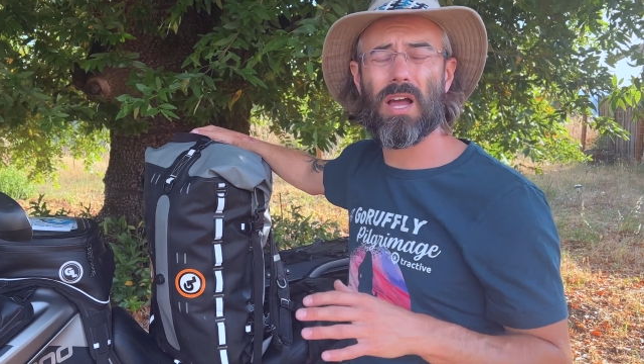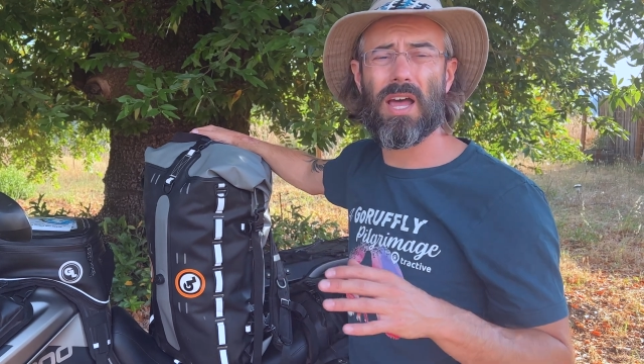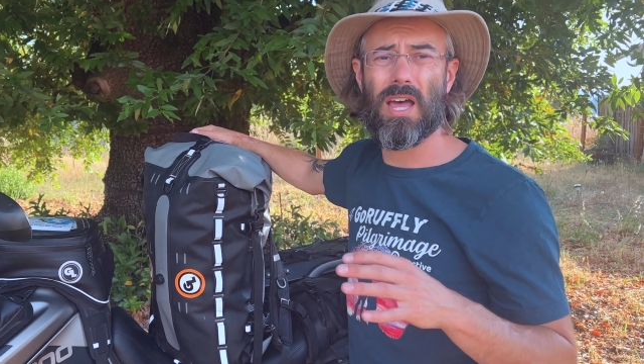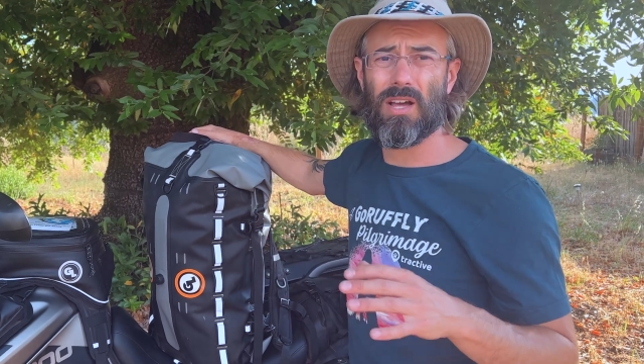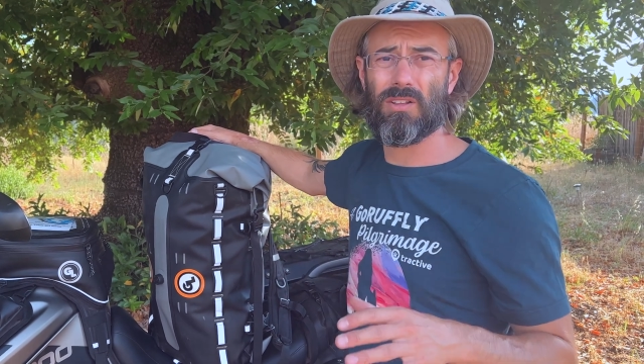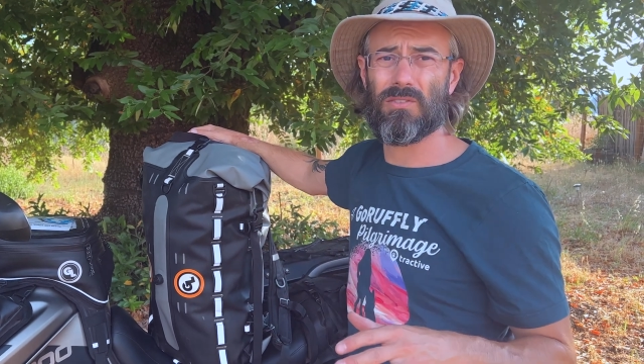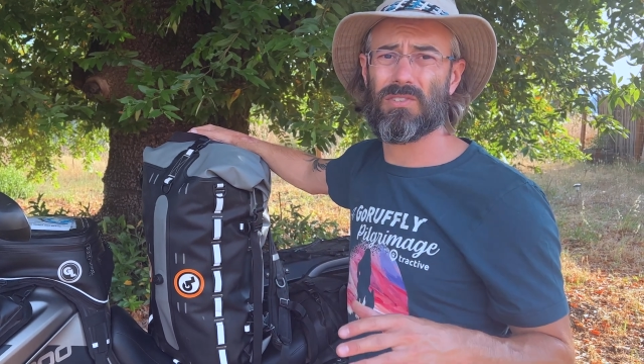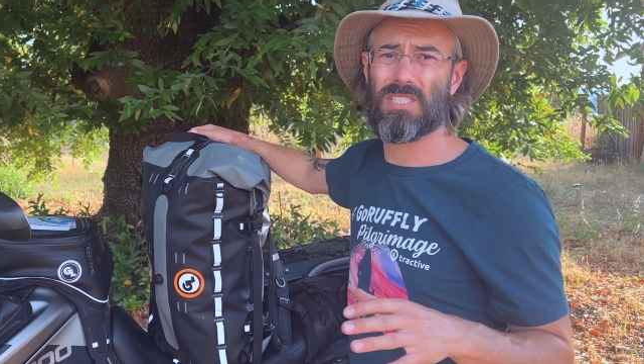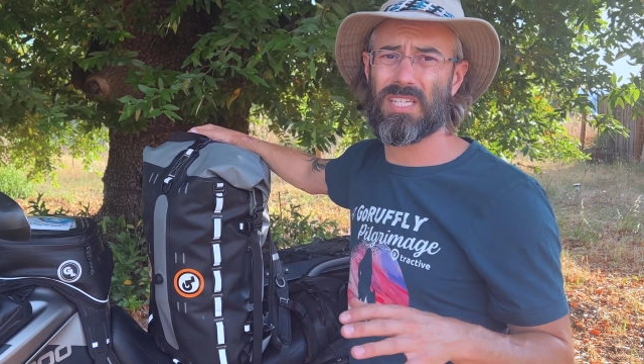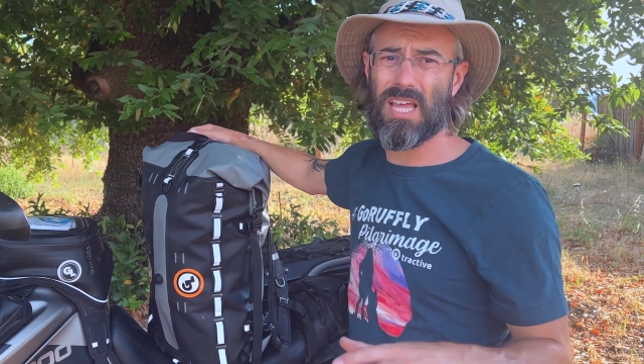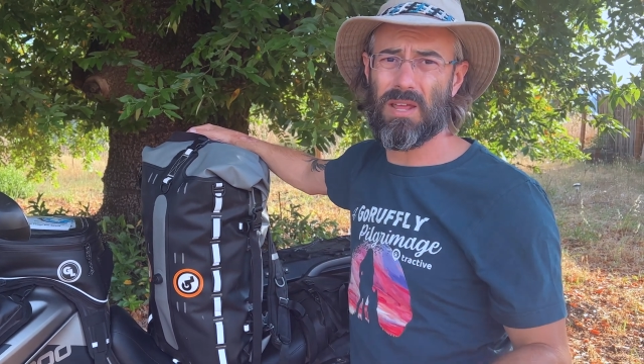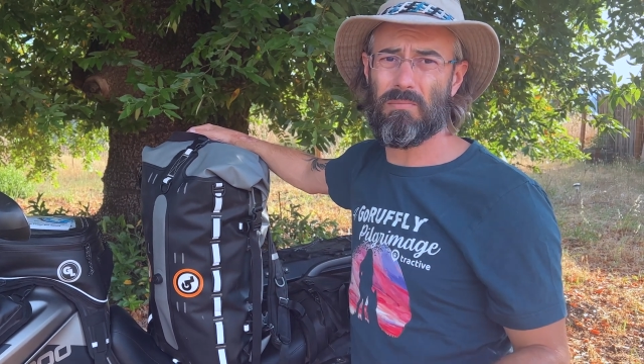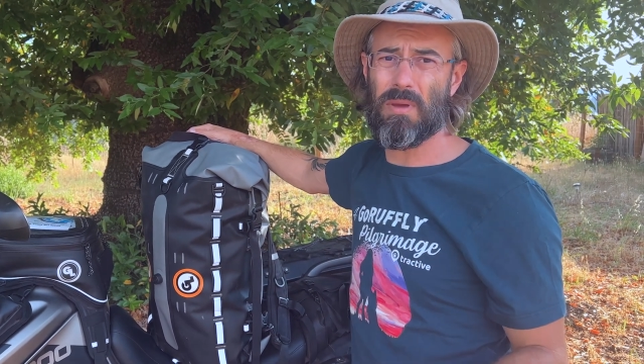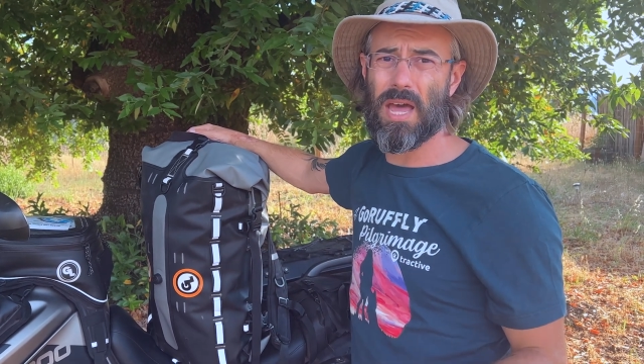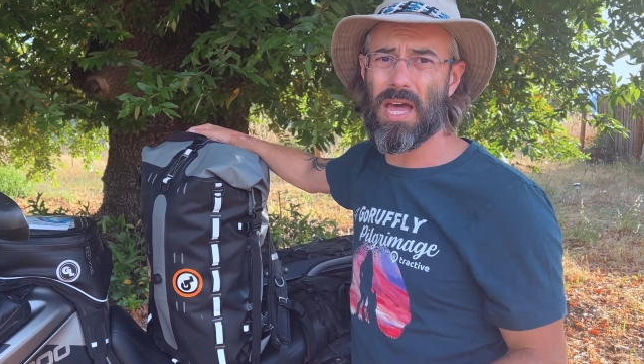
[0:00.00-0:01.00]
hell of a
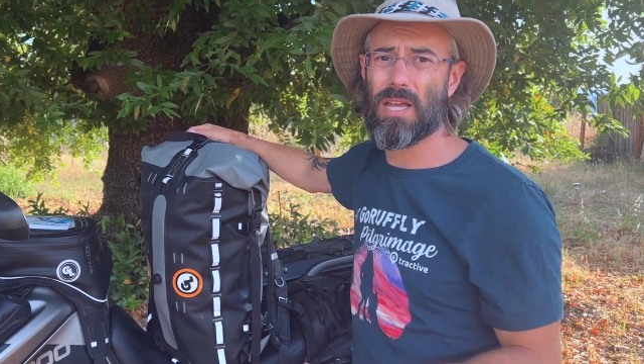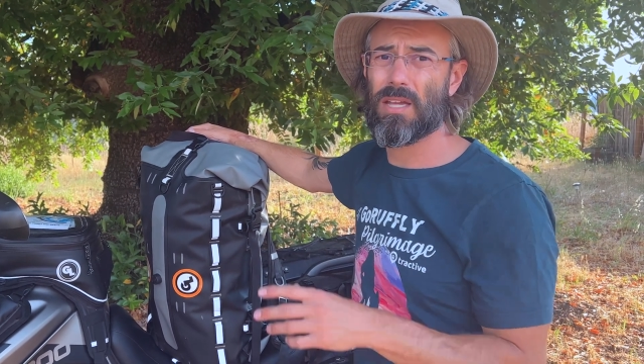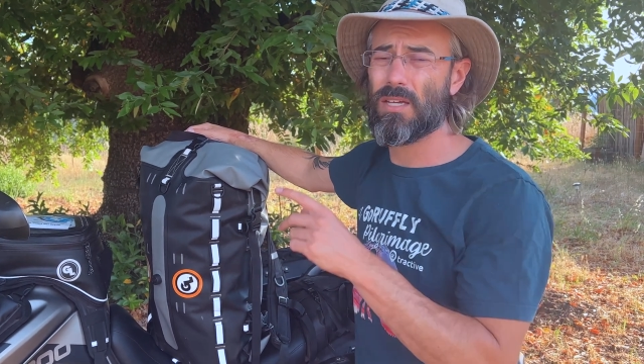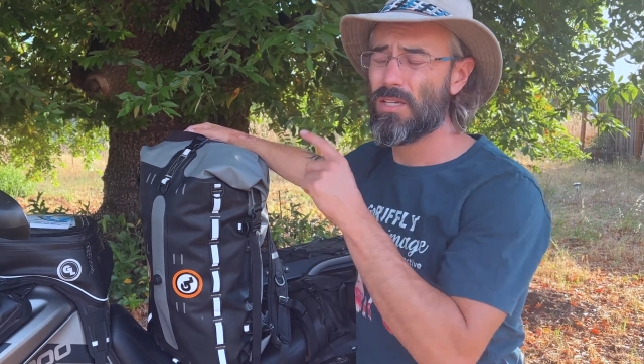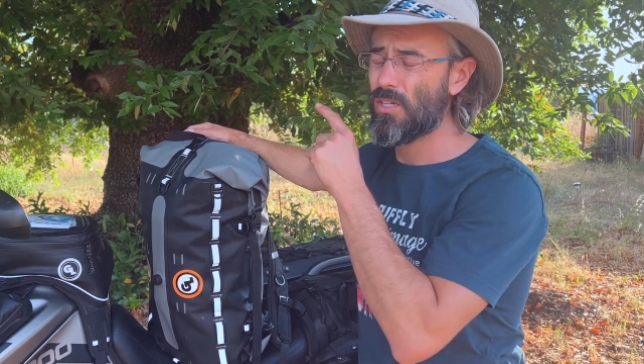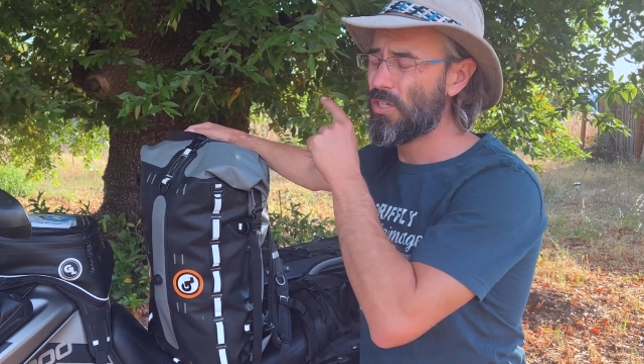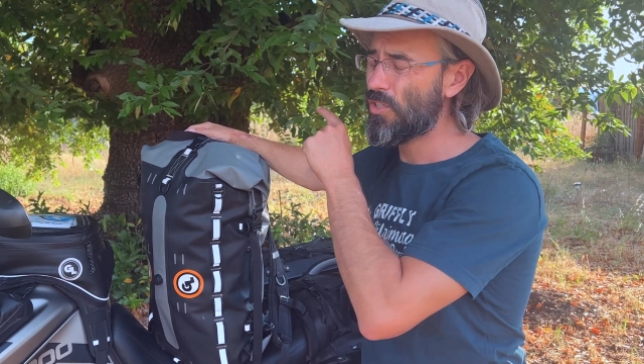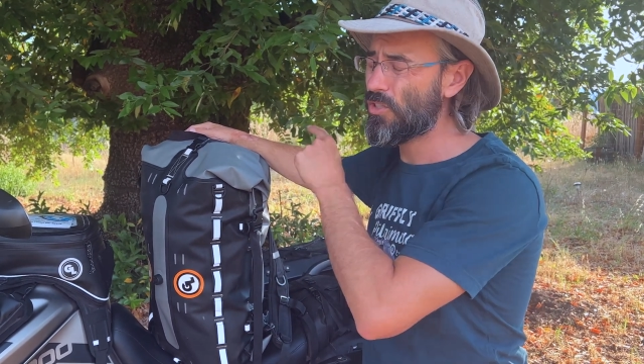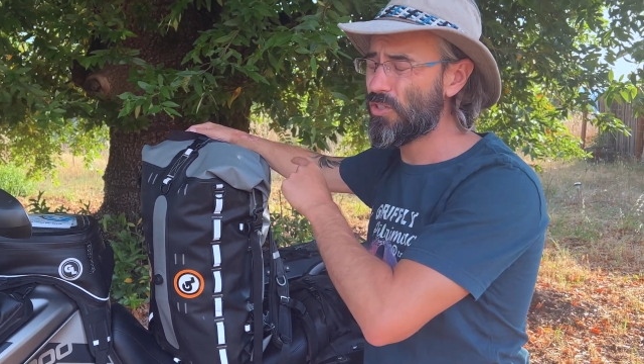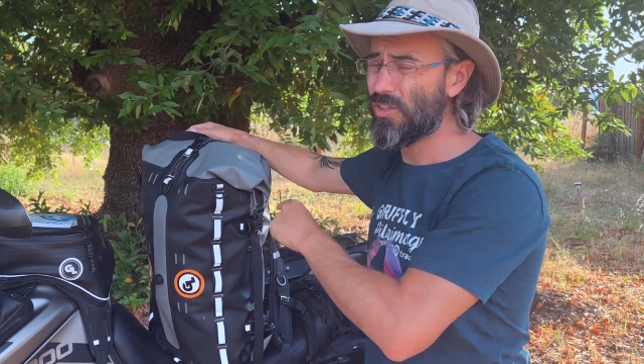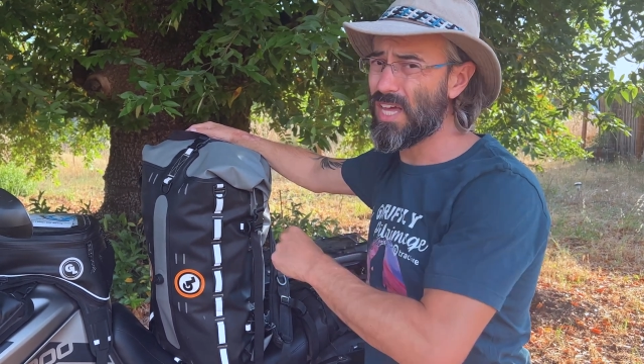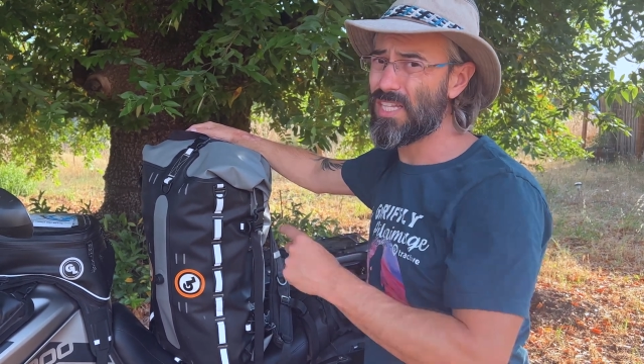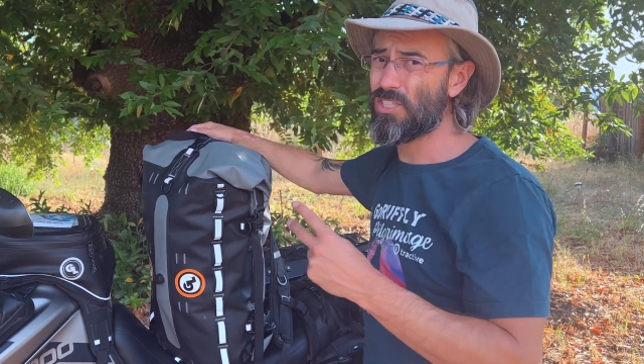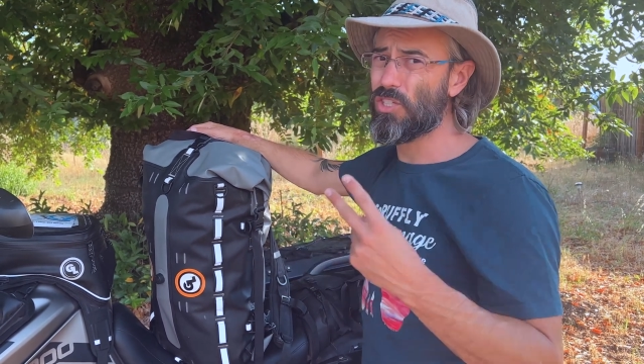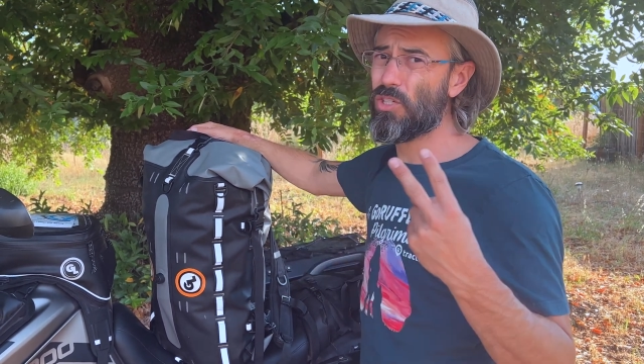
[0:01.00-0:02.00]
sandbag. So
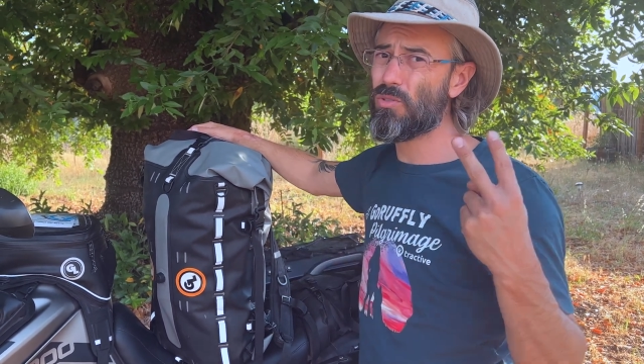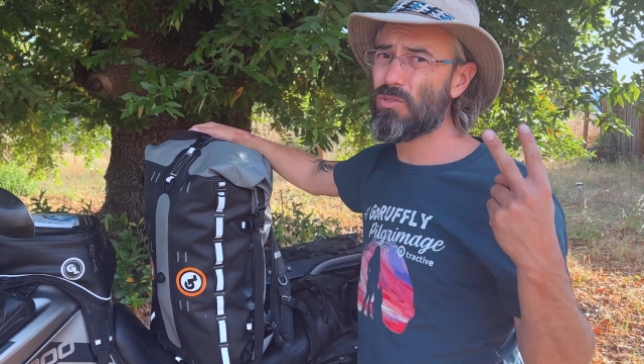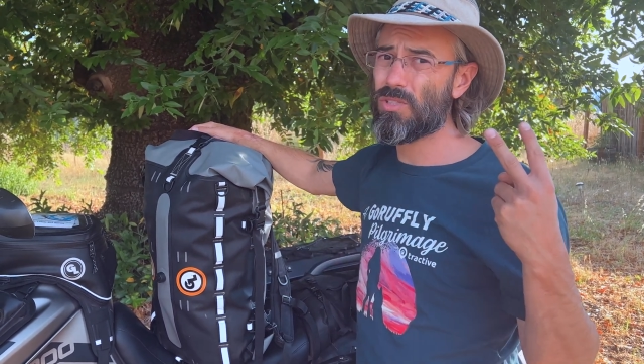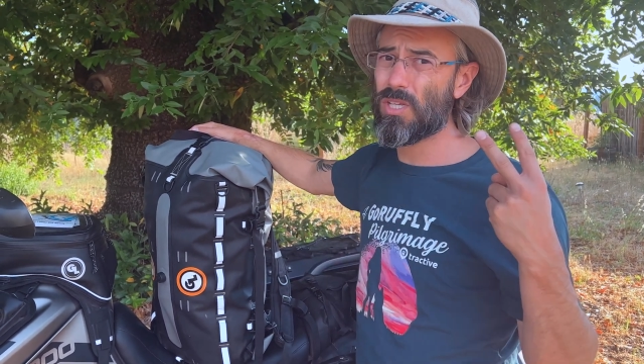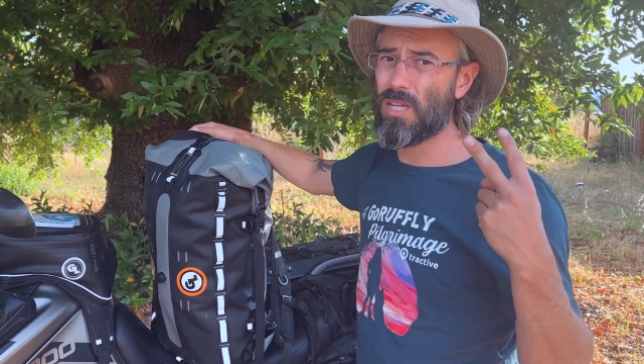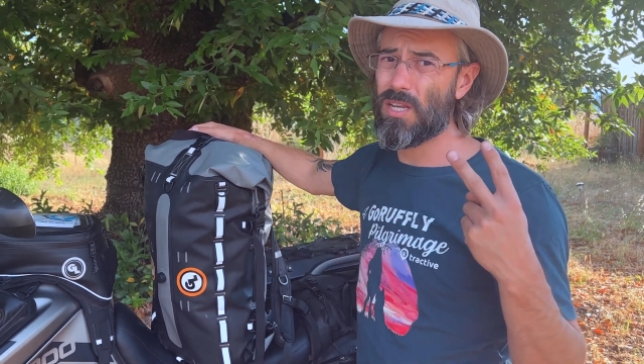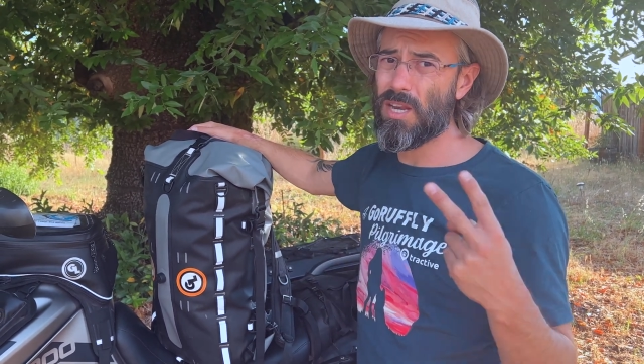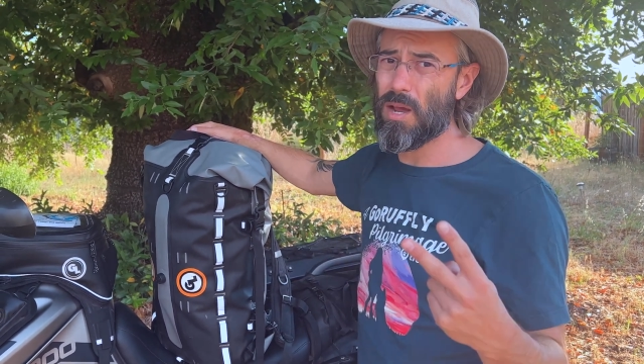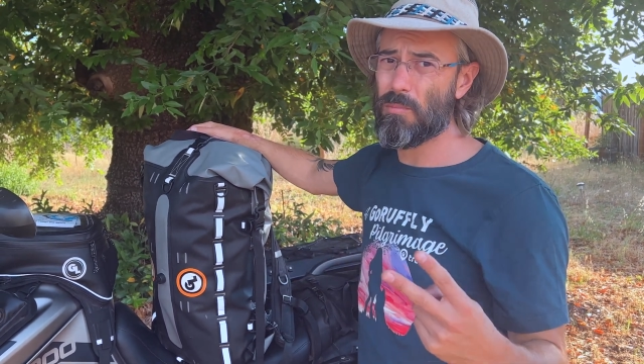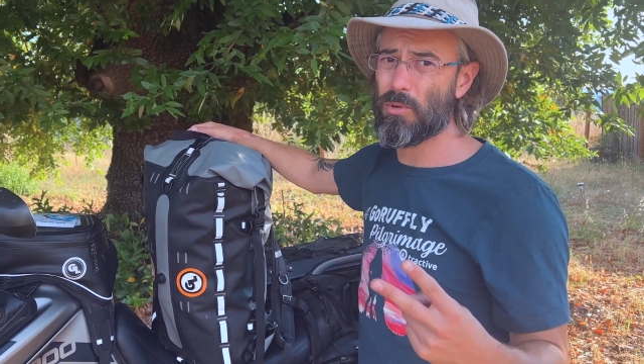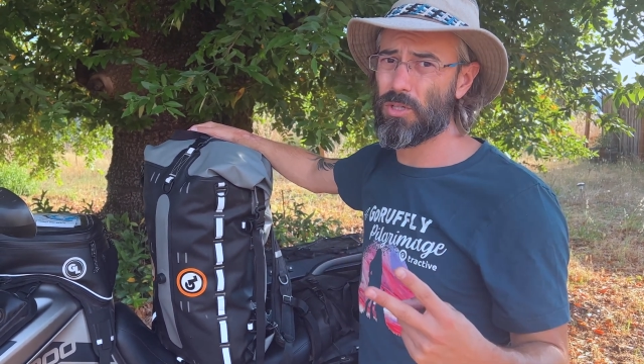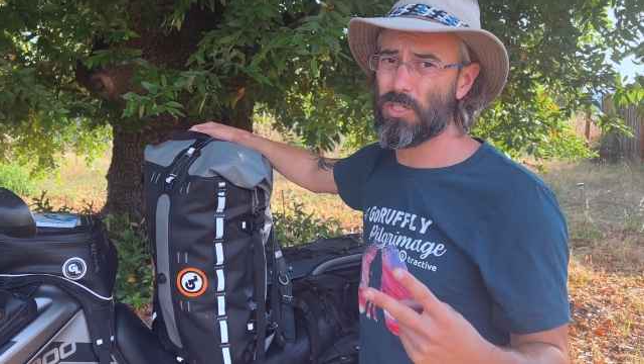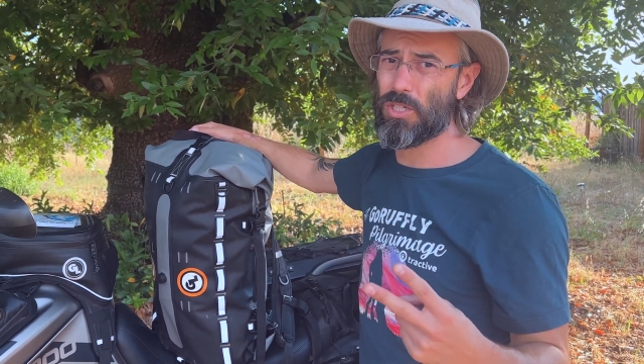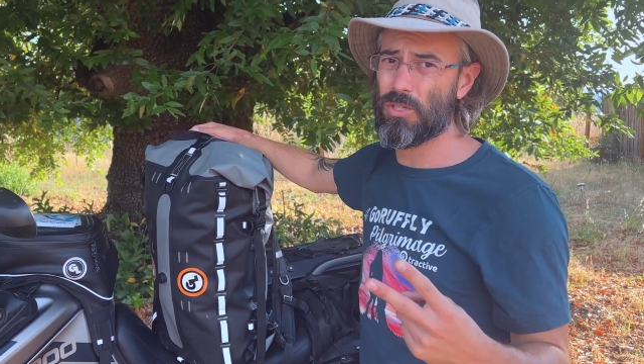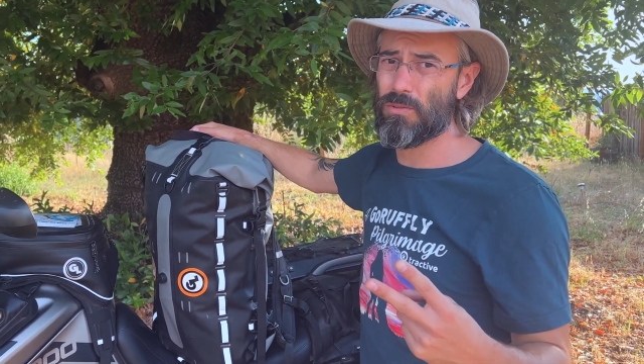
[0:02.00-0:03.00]
that's use number
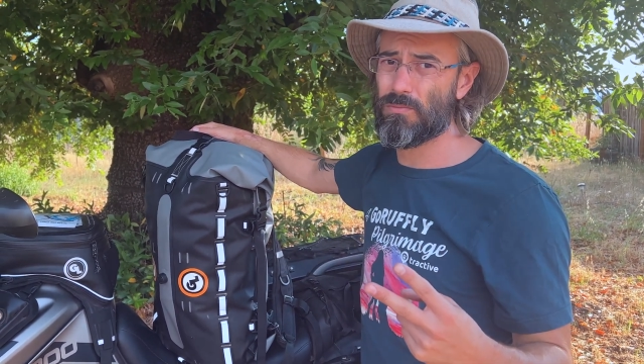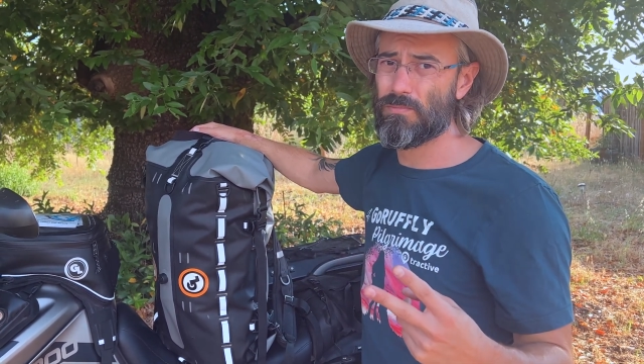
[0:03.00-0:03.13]
2.